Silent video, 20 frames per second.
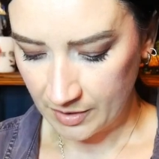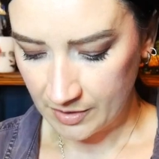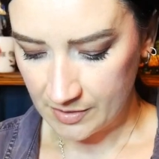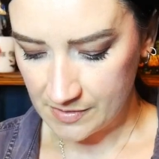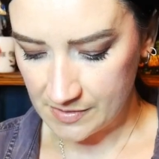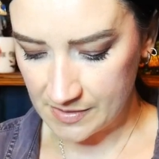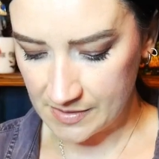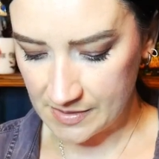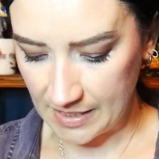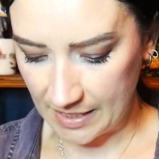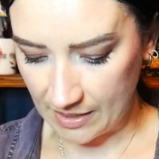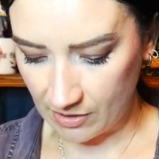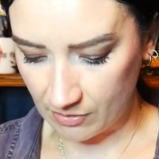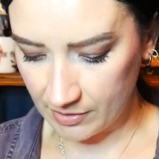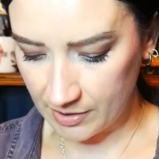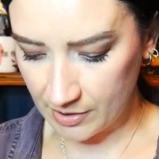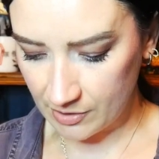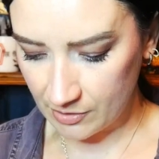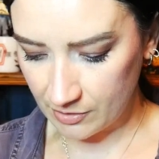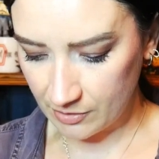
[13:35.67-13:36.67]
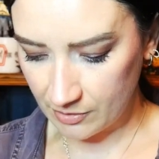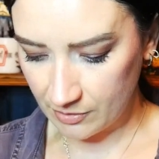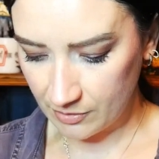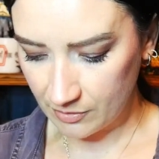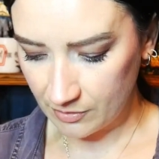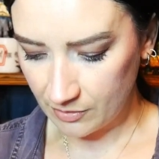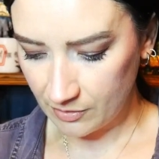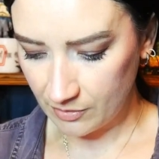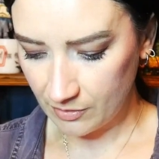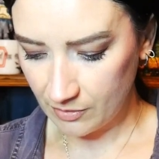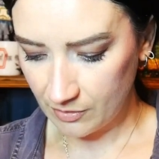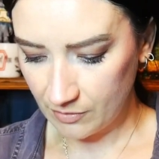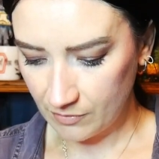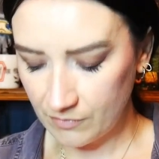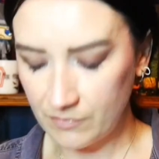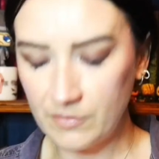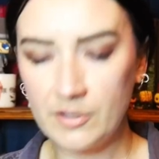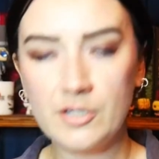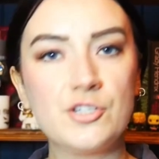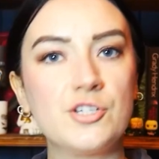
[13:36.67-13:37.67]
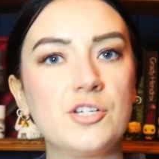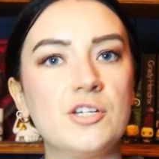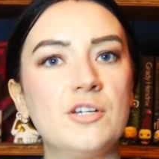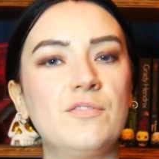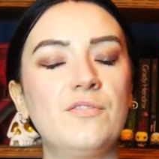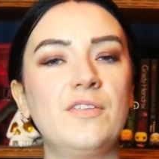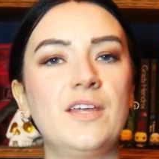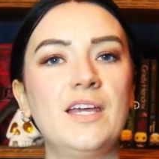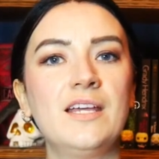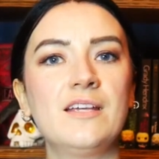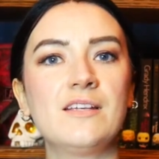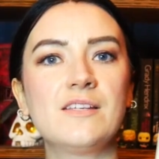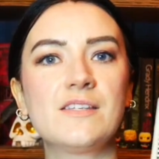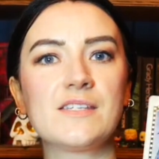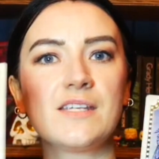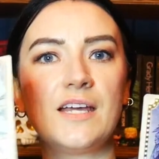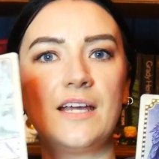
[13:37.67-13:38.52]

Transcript: scarier version of things.